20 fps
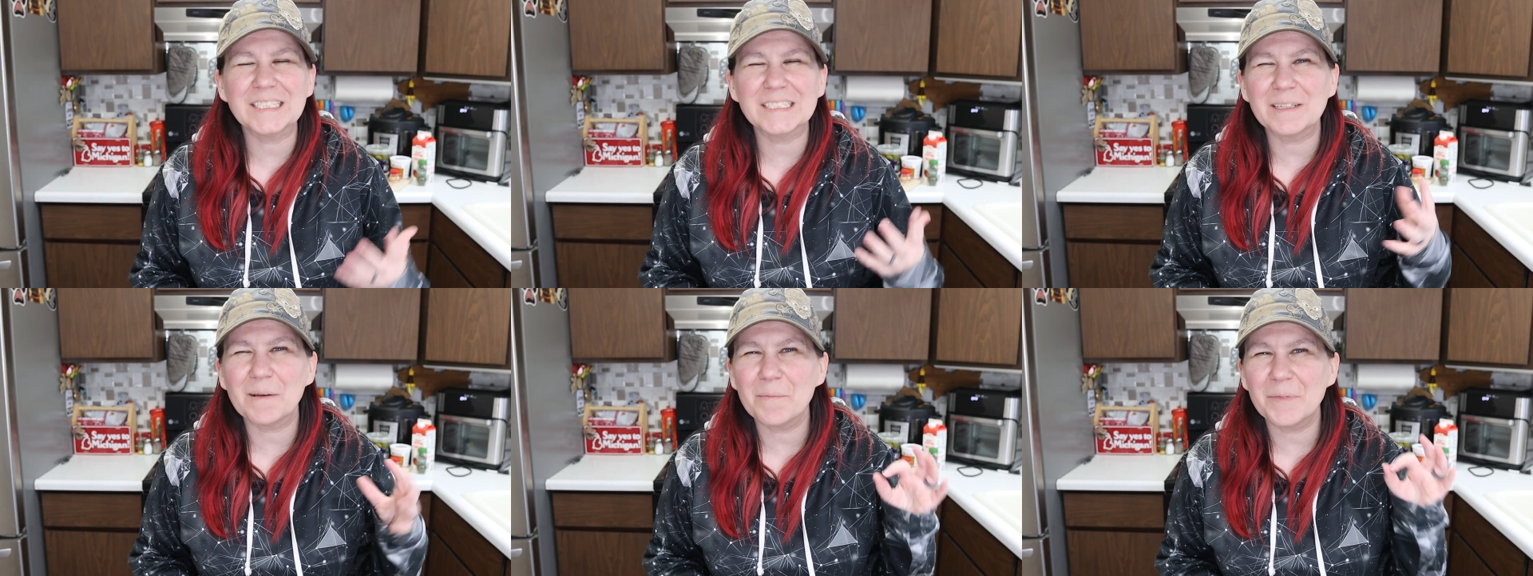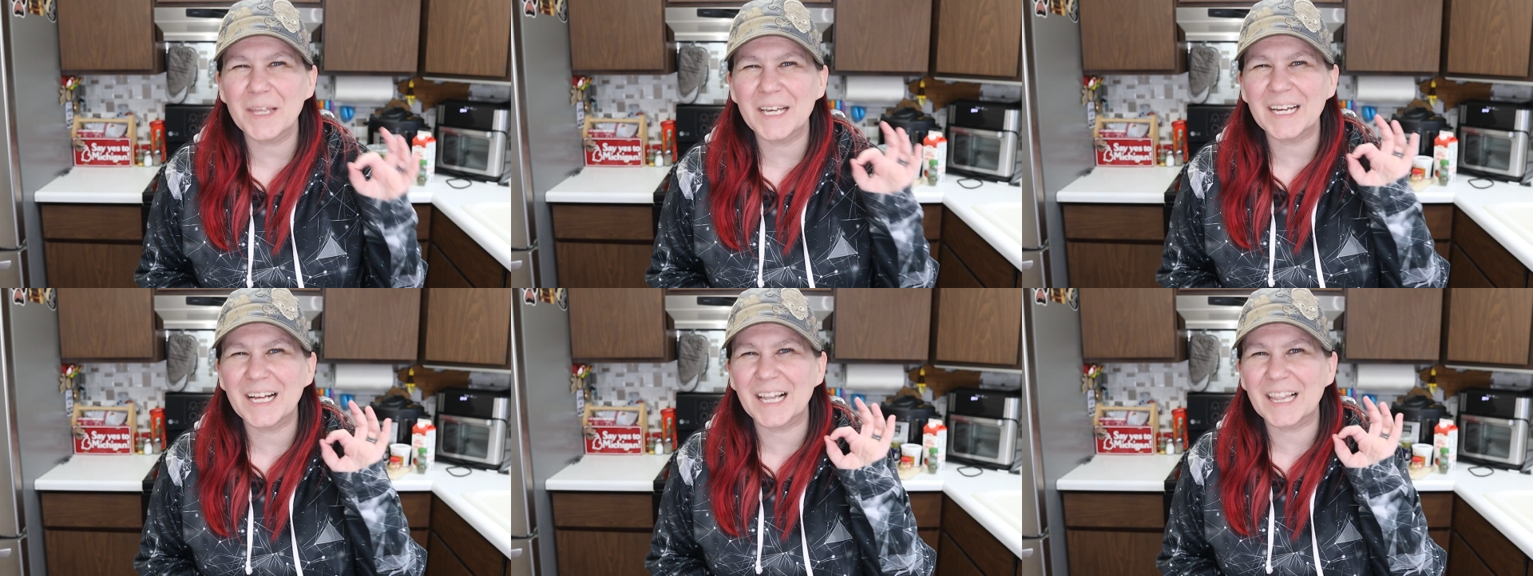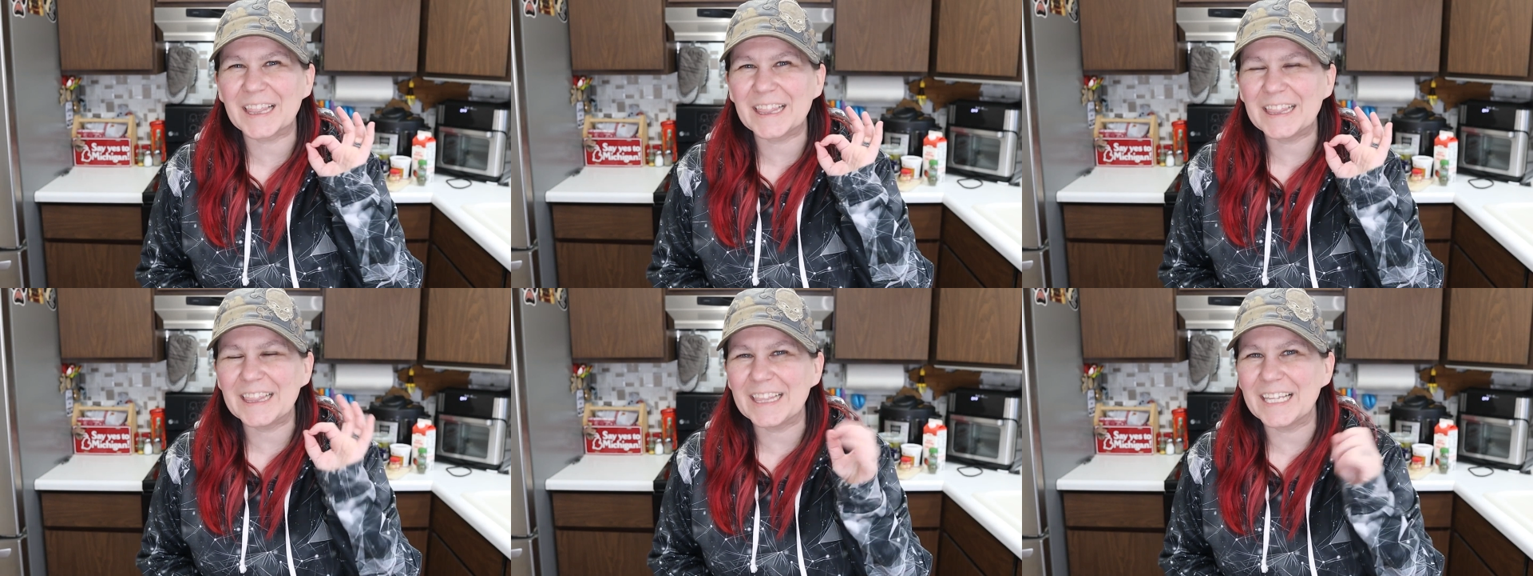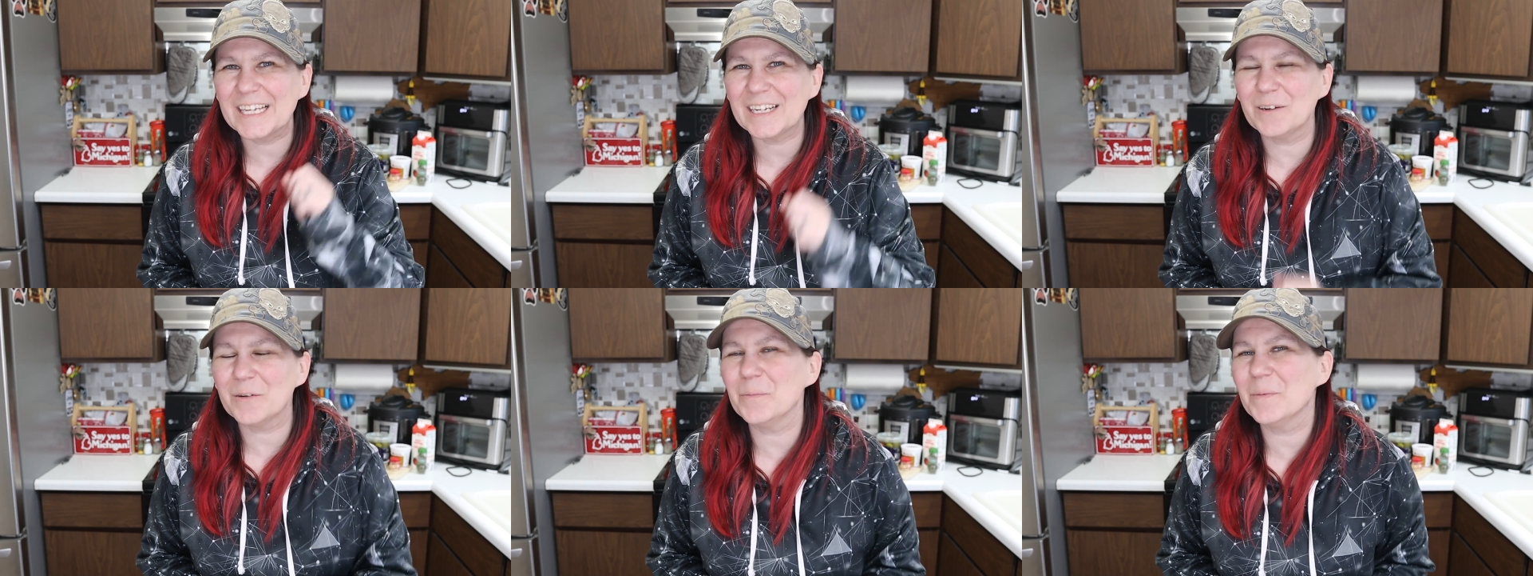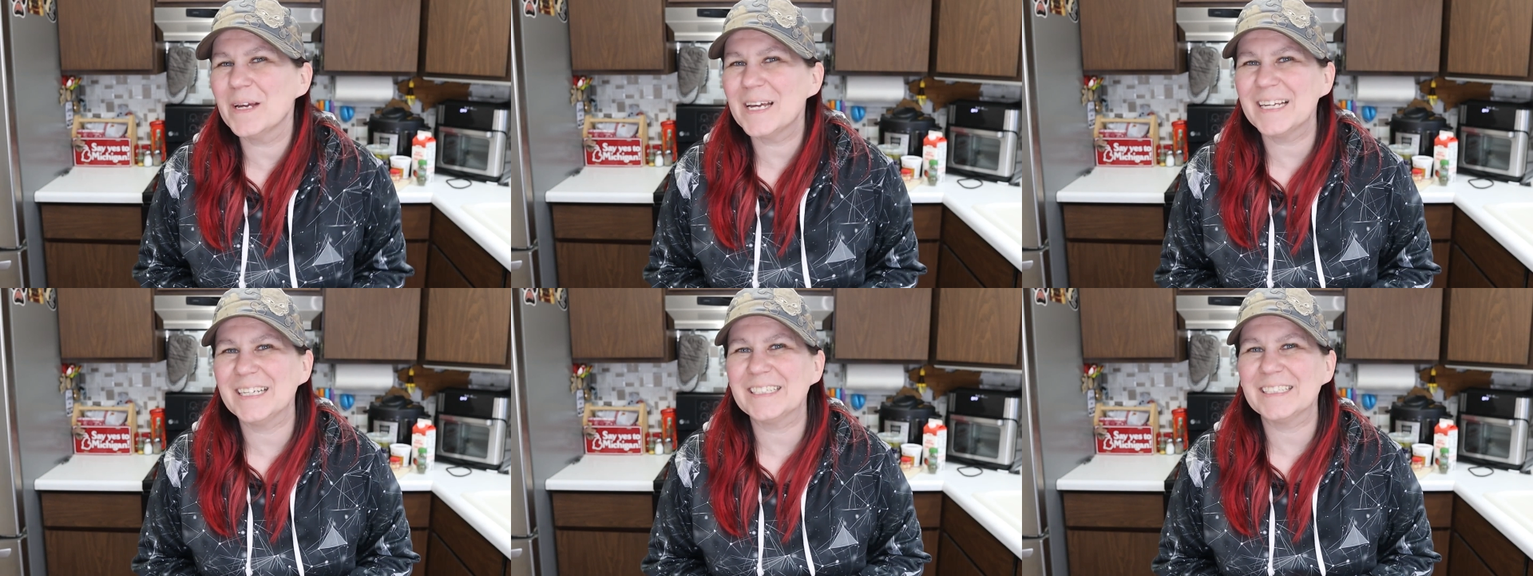something a little
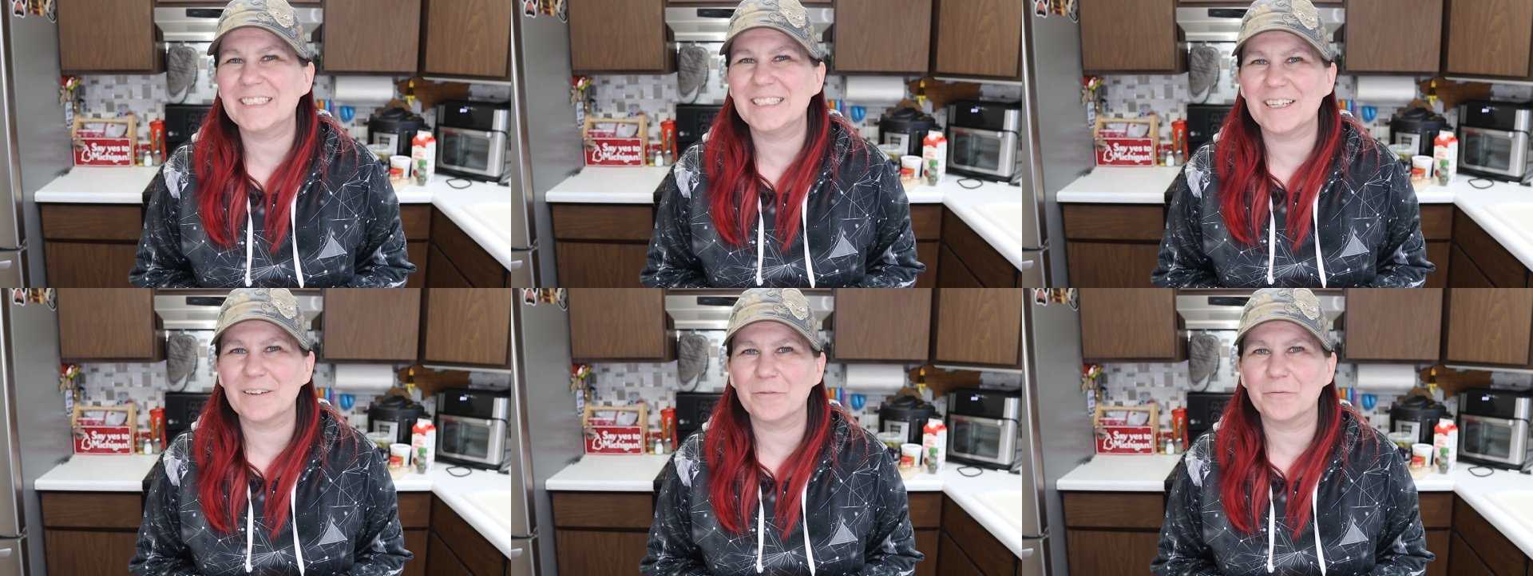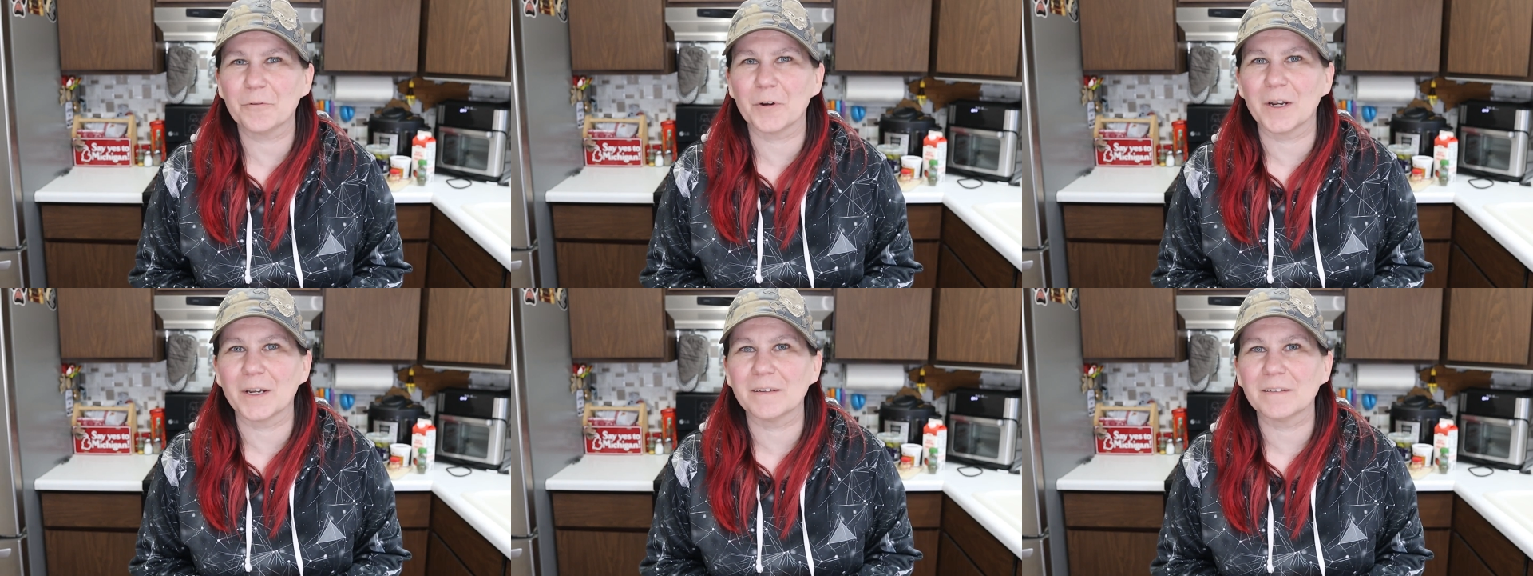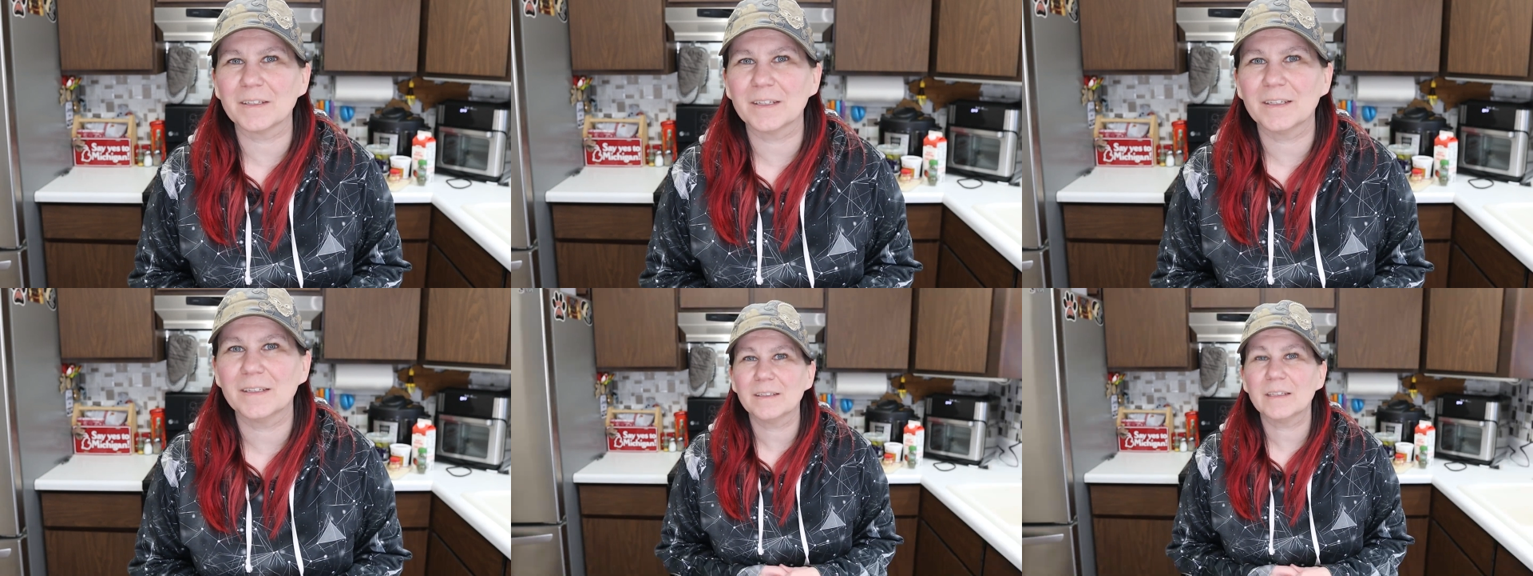bit different.